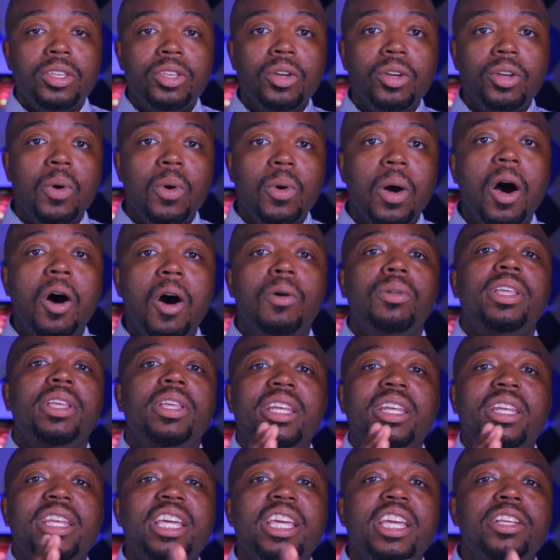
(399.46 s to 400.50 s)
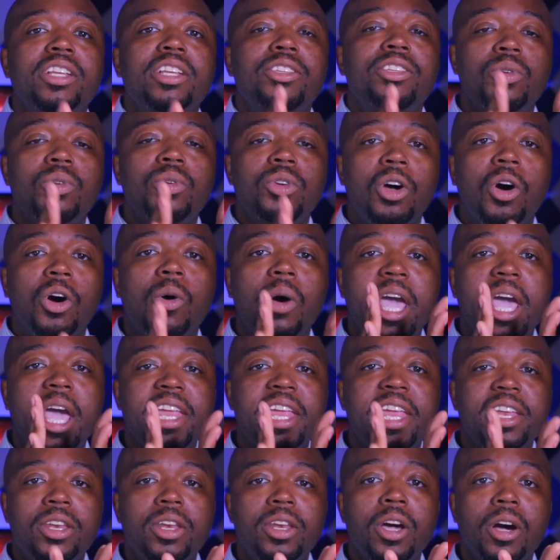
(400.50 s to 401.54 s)
You only need to know
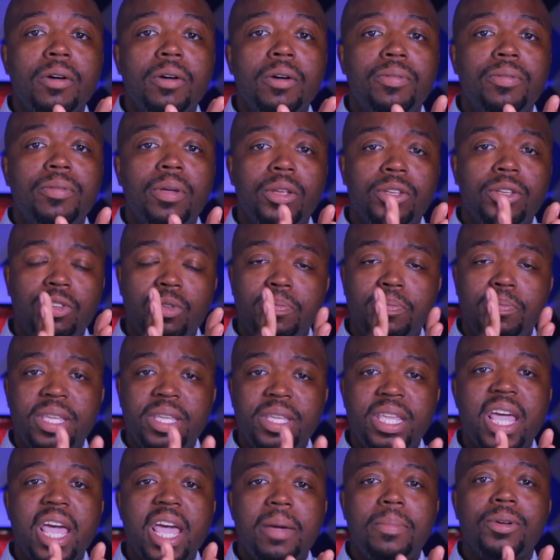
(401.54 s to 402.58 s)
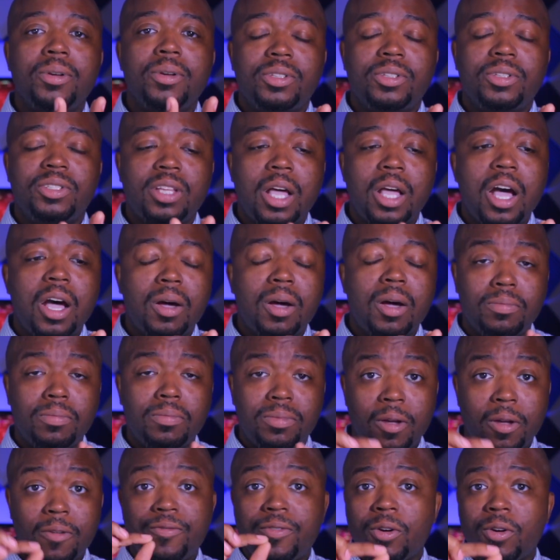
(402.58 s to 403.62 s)
enough to be able to
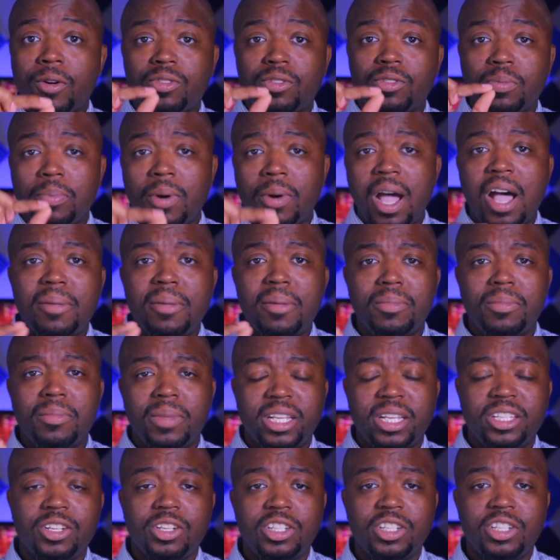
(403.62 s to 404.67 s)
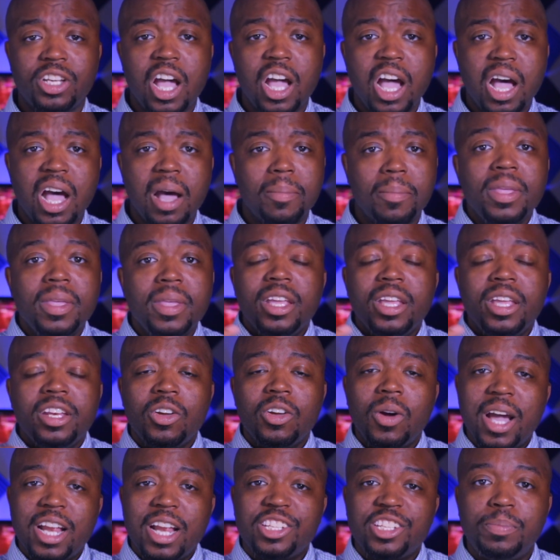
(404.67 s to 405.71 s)
solve the first problem at your job, you
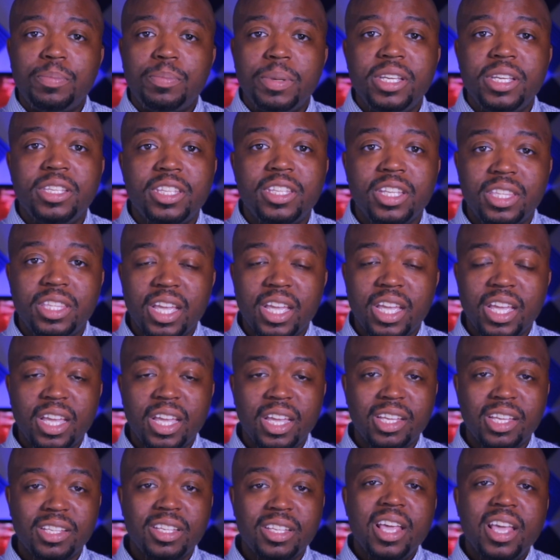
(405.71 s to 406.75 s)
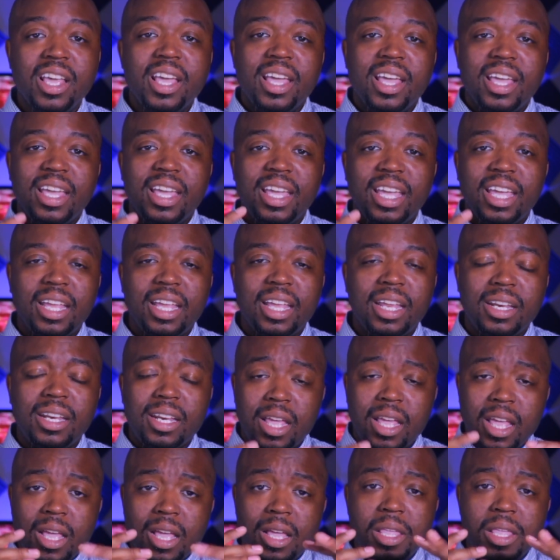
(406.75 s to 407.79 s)
know how to speak to things.
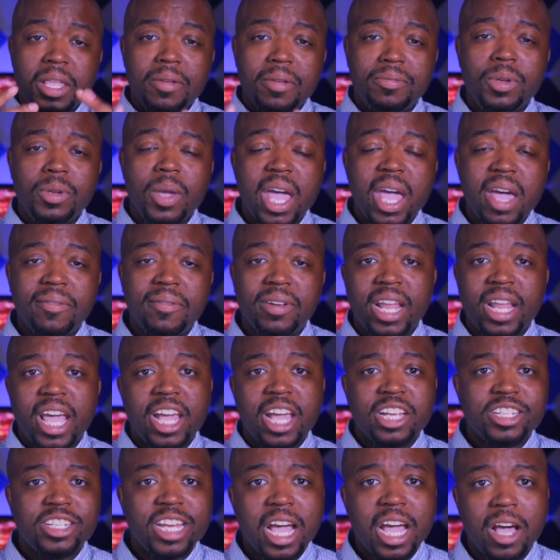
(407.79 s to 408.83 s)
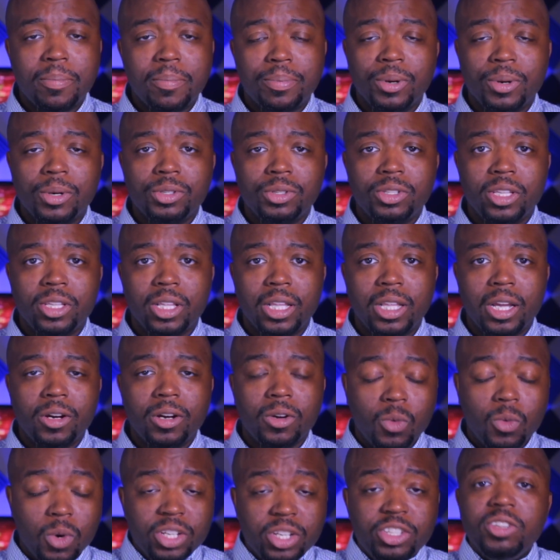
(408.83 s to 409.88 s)
And if you have an agile approach to
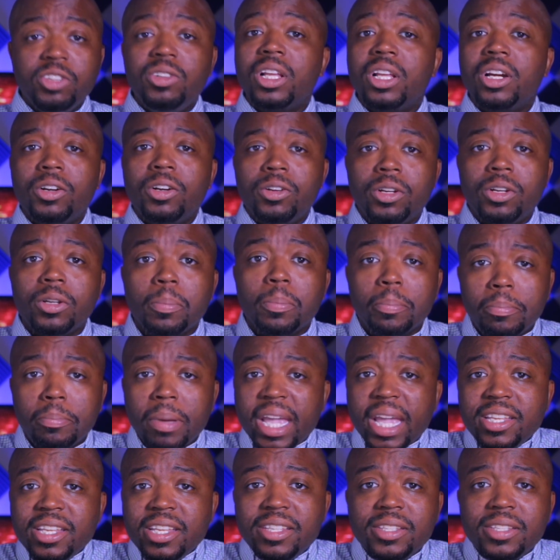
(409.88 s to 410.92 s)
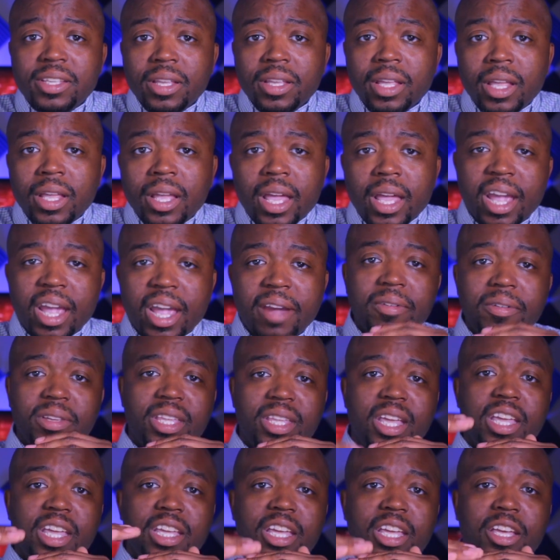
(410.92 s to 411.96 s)
learn, once you learn the base,
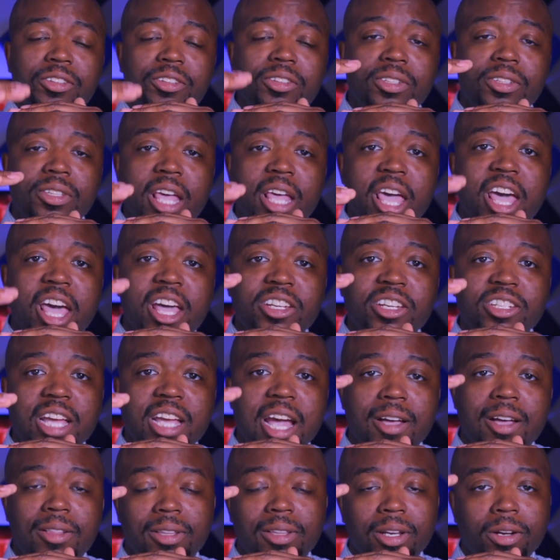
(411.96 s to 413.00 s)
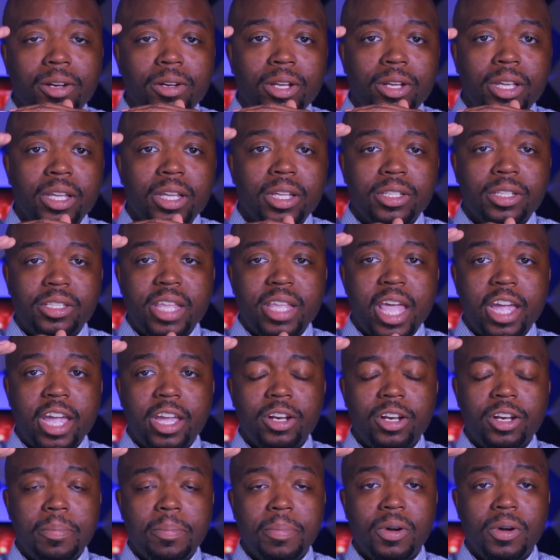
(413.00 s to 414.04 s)
Everything else is agile learning,
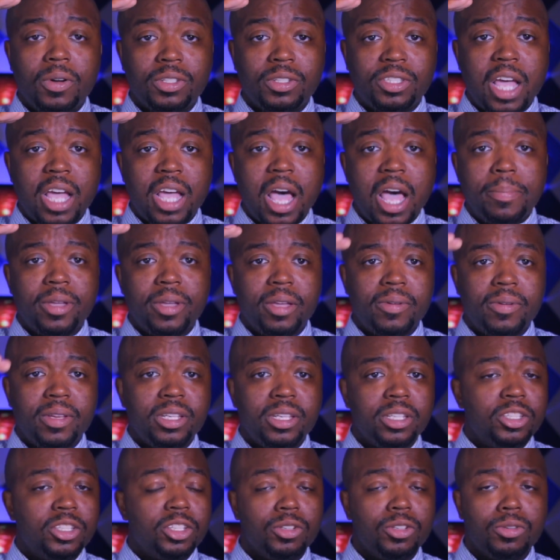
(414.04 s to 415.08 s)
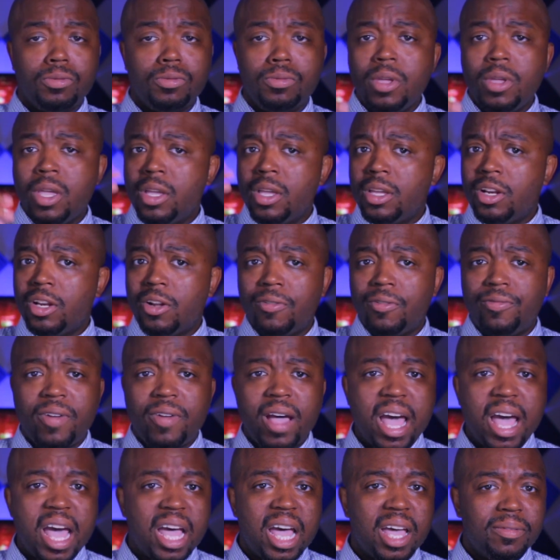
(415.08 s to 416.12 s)
stacking up on top of it. till
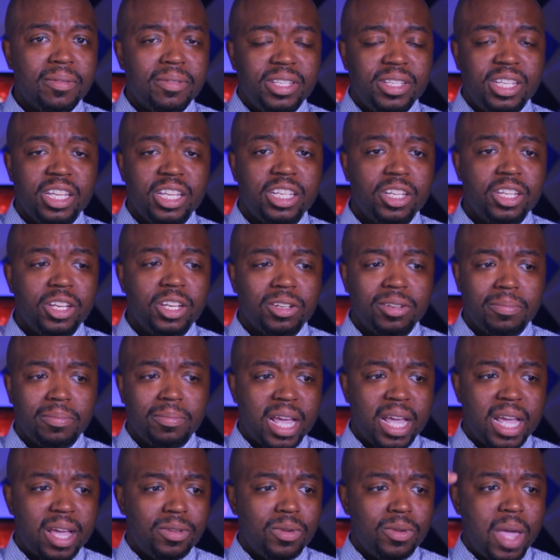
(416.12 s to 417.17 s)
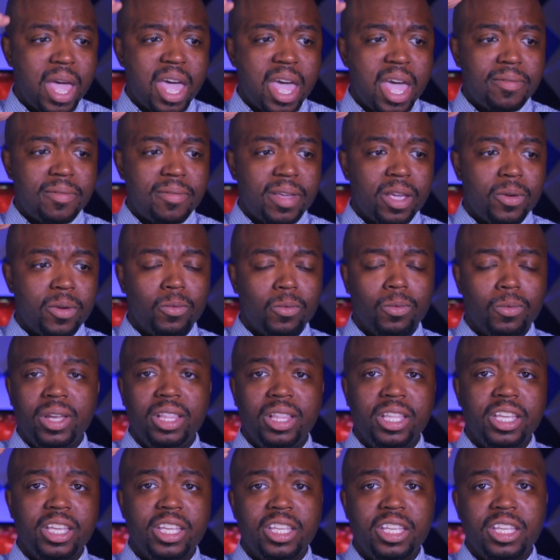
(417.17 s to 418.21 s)
five, ten years from now, you have a
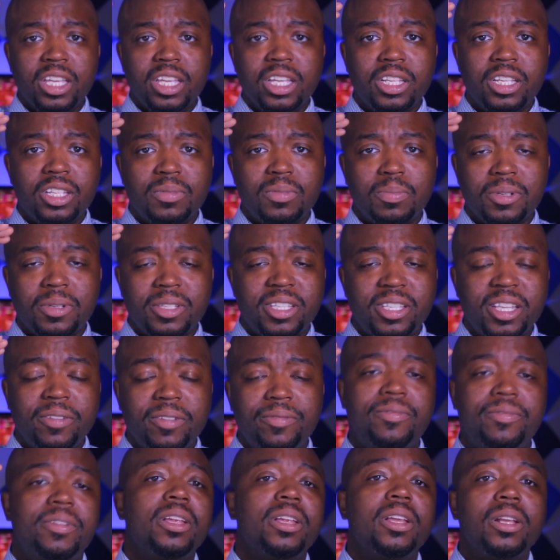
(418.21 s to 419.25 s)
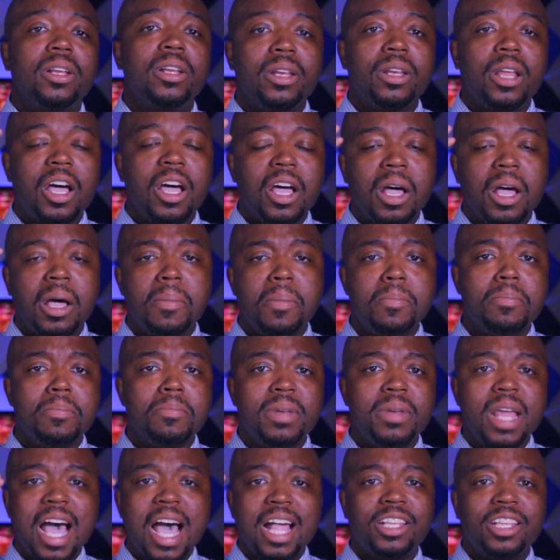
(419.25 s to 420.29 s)
really good specific um,
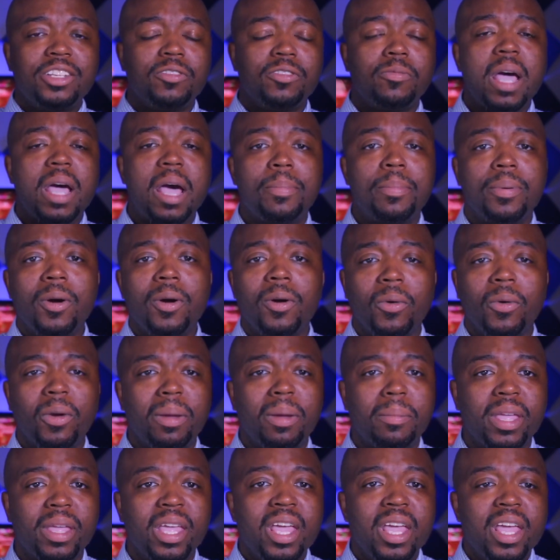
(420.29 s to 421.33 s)
knowledge about programming.